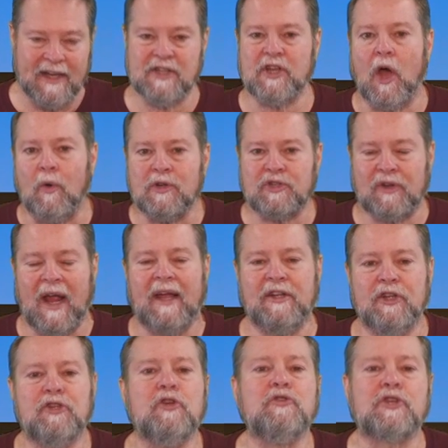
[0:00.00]
He's always trying to
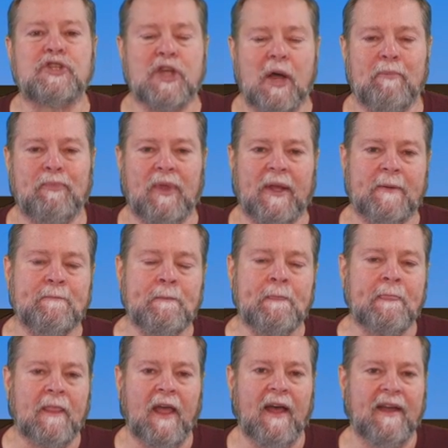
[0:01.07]
do something
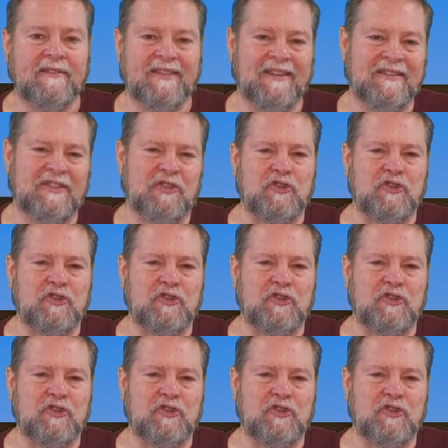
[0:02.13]
uh, to, to,